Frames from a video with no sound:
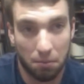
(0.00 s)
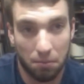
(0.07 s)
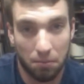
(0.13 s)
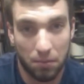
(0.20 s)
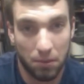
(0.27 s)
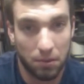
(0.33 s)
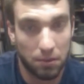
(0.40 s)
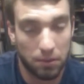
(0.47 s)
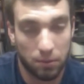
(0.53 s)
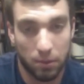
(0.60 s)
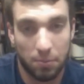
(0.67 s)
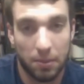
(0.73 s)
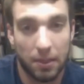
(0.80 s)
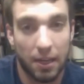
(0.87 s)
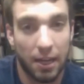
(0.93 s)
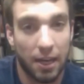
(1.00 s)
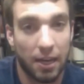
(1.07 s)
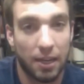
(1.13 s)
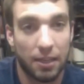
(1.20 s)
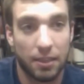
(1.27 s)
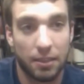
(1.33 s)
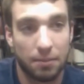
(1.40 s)
You just rip it down
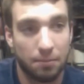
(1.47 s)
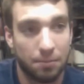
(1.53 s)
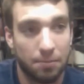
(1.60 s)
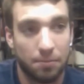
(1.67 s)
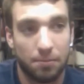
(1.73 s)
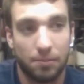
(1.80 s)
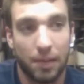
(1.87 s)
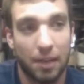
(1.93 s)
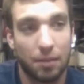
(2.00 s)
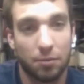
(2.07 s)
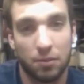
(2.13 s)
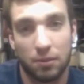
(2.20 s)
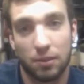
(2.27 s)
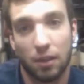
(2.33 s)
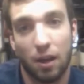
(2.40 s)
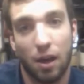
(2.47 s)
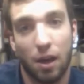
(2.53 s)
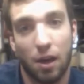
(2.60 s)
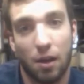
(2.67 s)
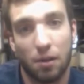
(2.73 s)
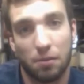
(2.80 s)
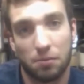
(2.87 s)
on the table
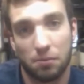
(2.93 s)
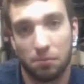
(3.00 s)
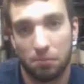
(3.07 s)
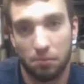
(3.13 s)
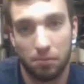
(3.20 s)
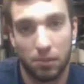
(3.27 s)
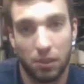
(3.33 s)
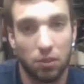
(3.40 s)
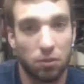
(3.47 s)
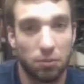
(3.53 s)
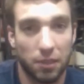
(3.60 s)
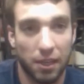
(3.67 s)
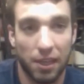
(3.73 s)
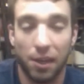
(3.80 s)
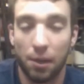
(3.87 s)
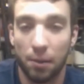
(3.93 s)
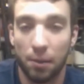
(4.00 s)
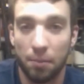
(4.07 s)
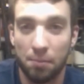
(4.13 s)
saw and glue them together.